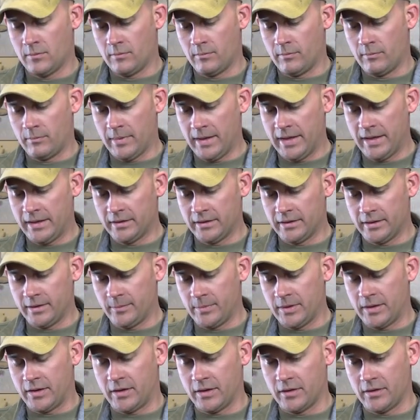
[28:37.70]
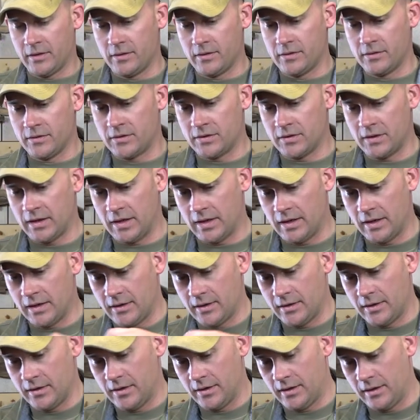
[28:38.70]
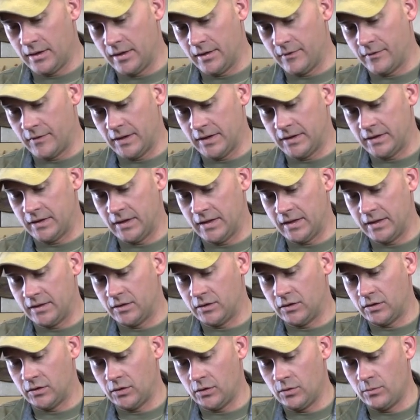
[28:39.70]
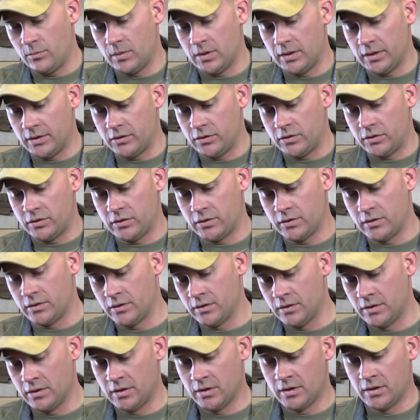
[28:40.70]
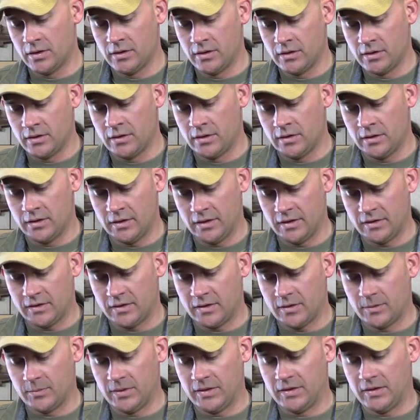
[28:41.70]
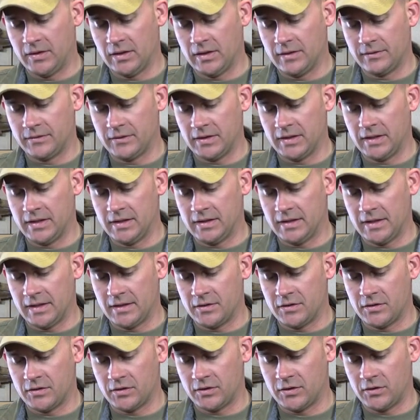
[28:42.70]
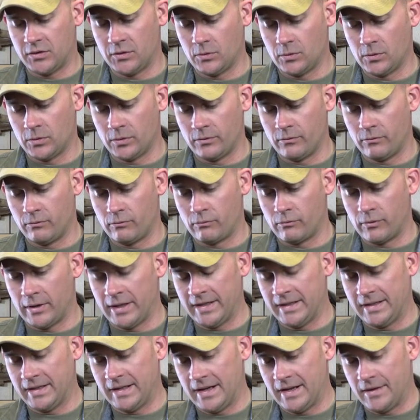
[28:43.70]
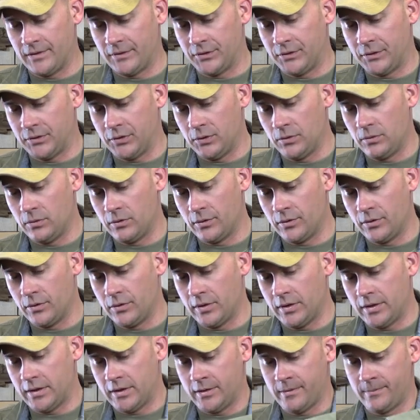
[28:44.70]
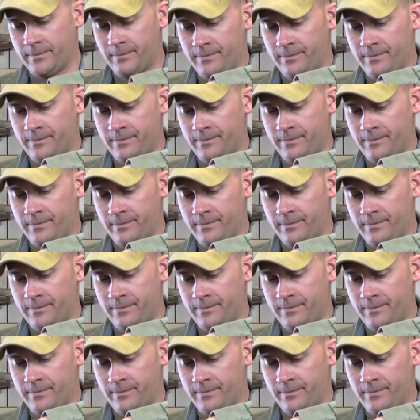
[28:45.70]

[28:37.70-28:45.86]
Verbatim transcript: mainly because if I take too much, it's going to be tough to get that secured right down to the hook.